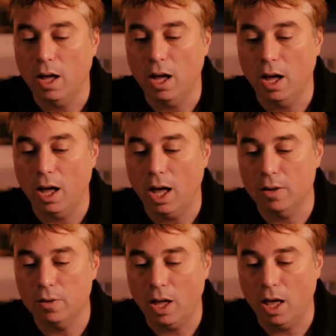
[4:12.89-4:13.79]

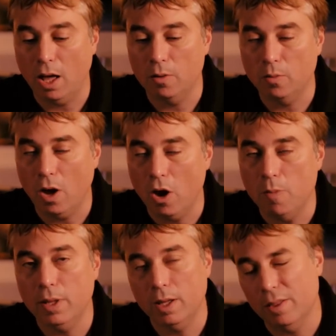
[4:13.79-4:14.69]
and we're
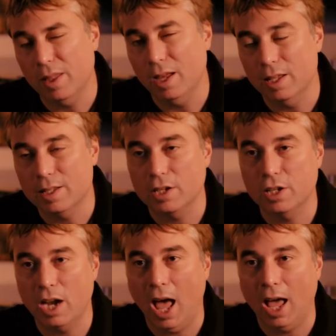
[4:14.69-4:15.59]
hoping and think it's
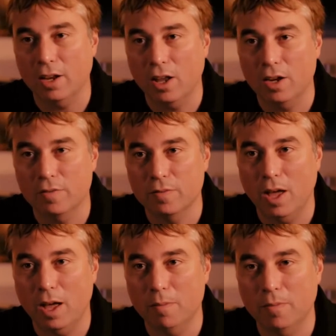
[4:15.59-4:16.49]
actually going to add a lot
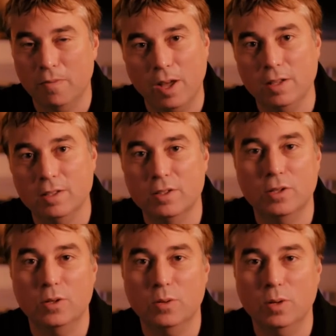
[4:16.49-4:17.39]
of fun
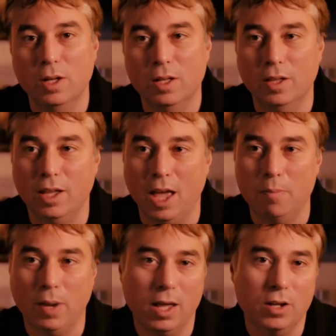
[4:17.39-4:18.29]
to the
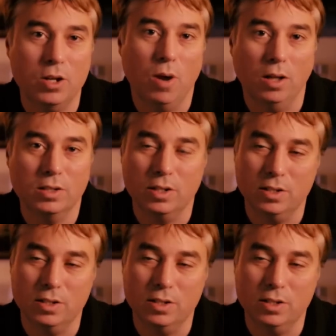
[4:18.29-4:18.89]
gameplay and nuance,